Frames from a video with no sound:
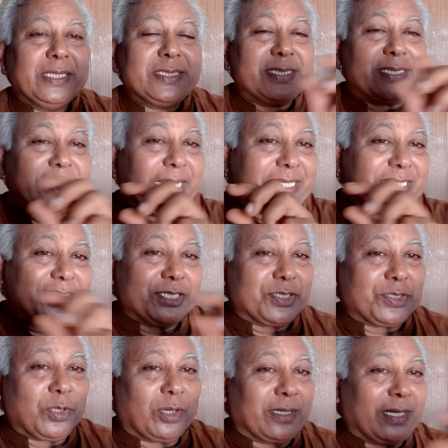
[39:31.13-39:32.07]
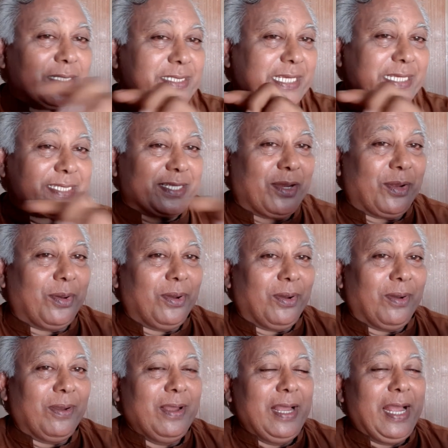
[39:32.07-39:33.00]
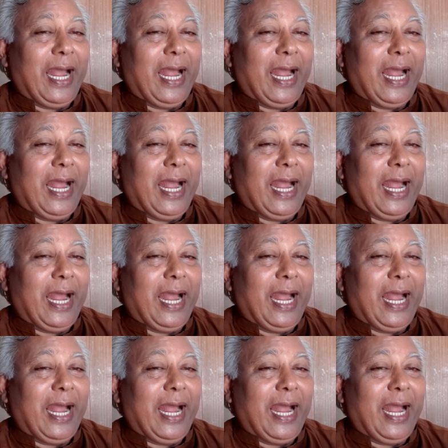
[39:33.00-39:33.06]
6, total 6, no,